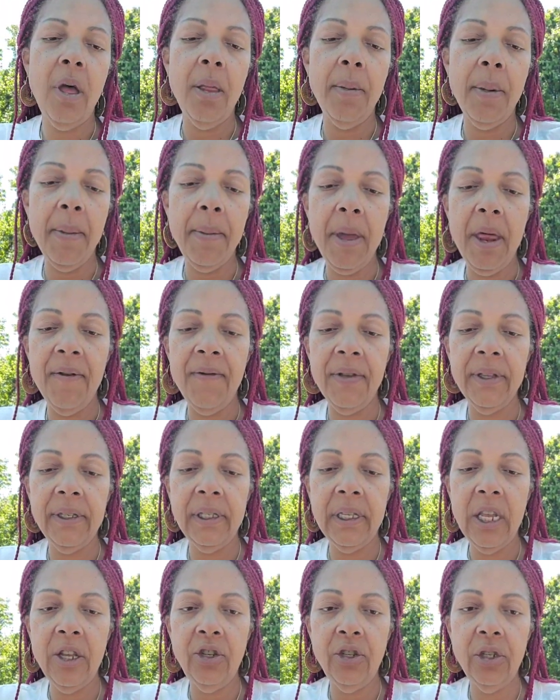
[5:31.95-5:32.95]
all about
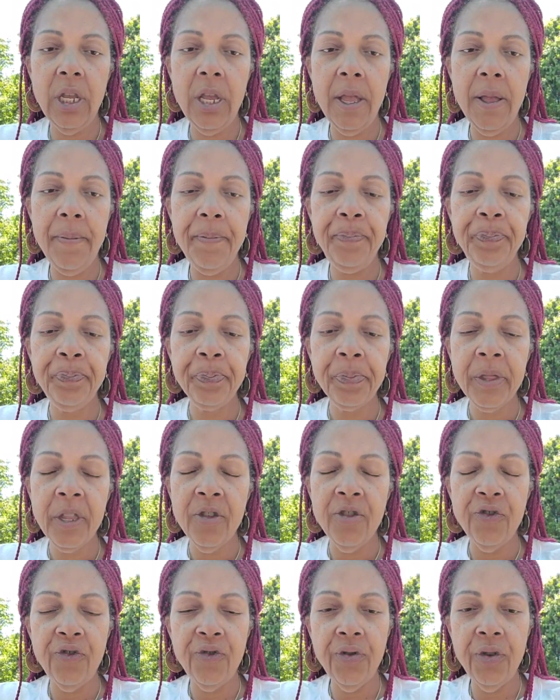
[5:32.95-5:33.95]
manifestation,
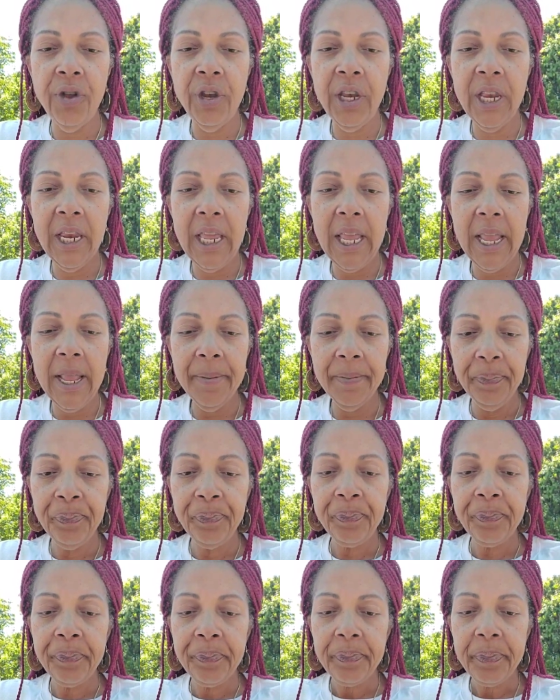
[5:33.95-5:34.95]
the Trinity.
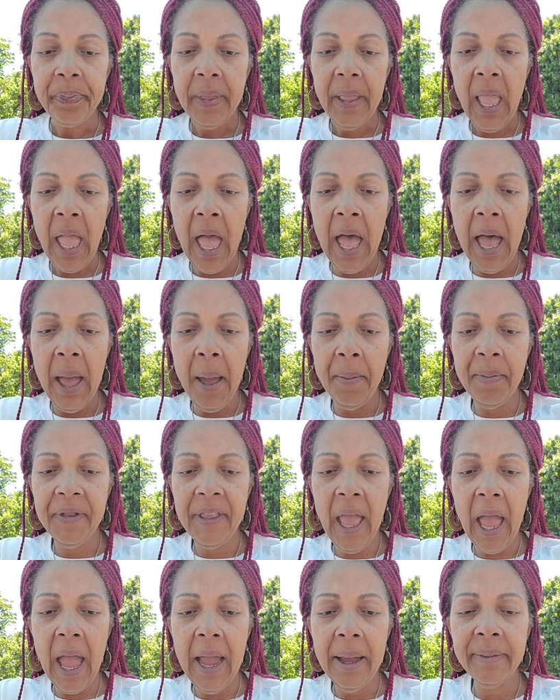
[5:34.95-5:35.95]

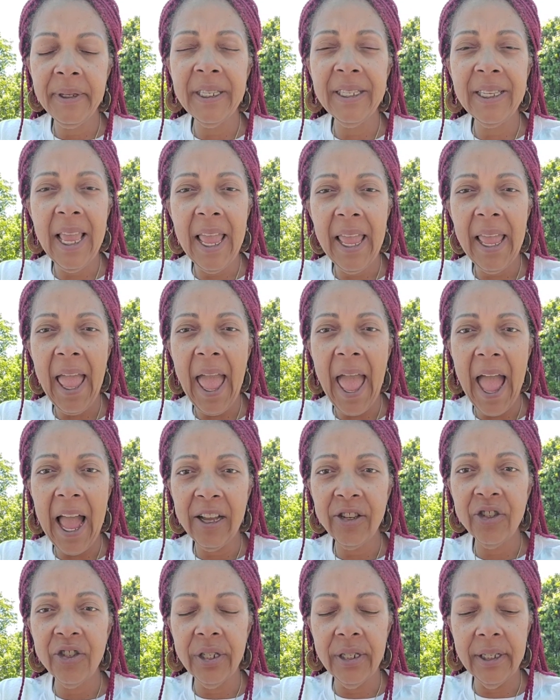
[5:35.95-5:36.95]
Time to take
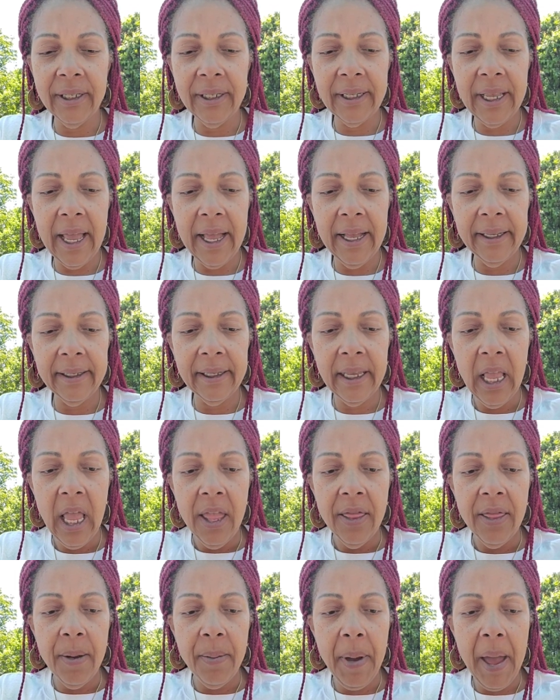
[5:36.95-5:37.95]
action, it says.
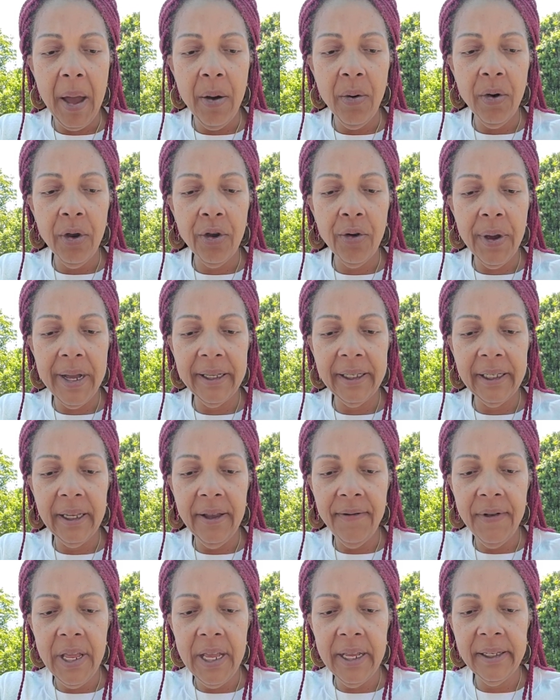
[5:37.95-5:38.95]
The power of
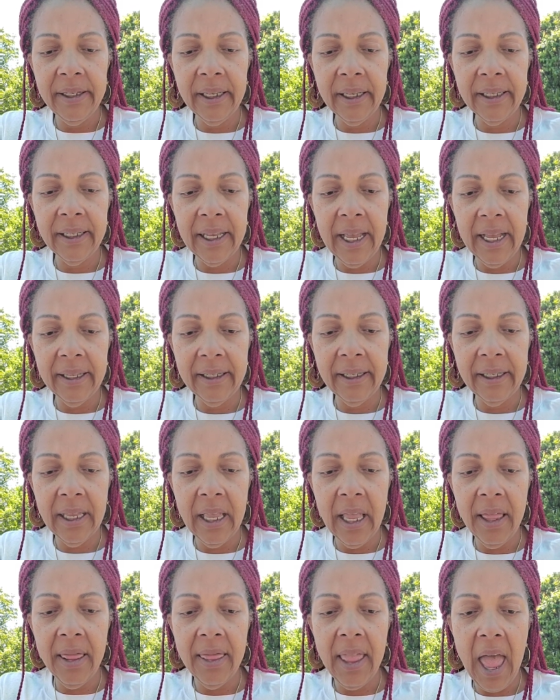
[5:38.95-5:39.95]
creativity, success
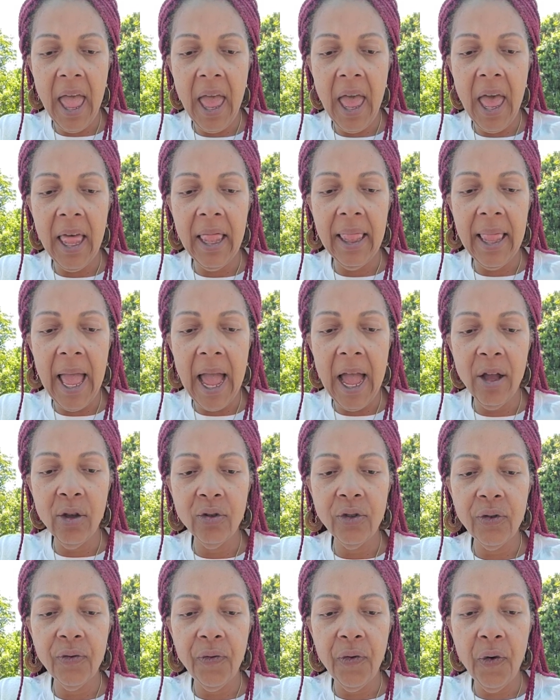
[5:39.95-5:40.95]
that
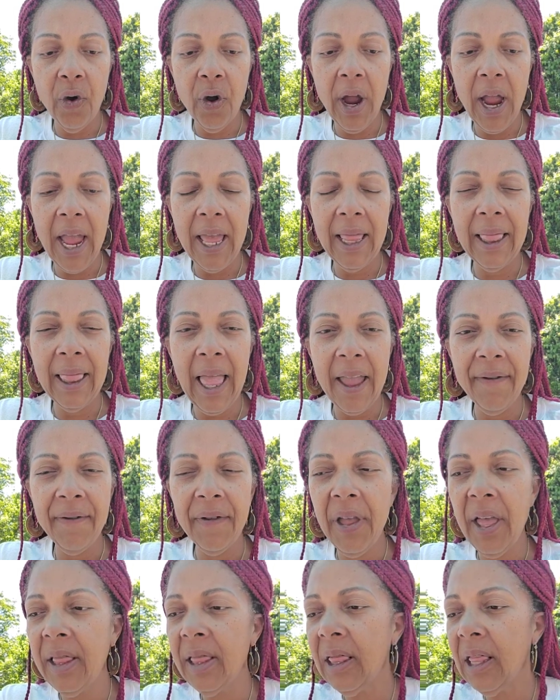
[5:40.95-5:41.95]
allows for a
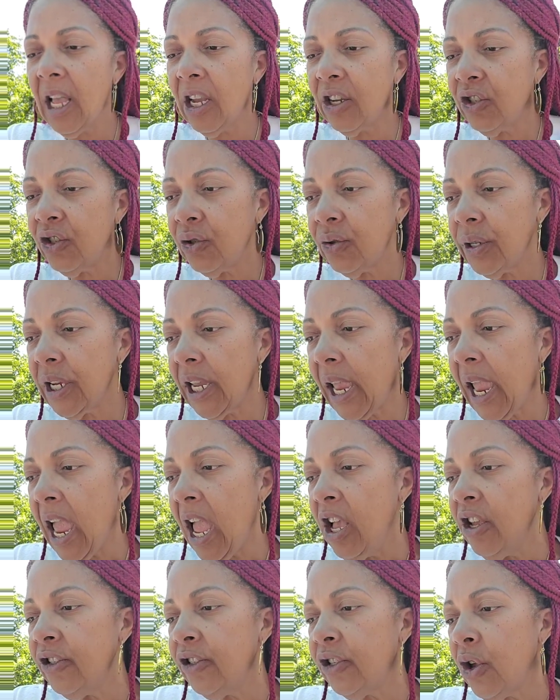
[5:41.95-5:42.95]
life of luxury.
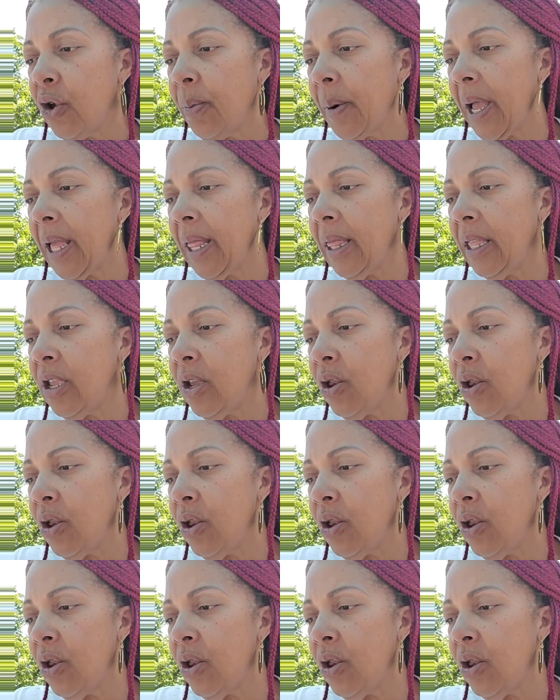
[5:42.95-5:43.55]
So by,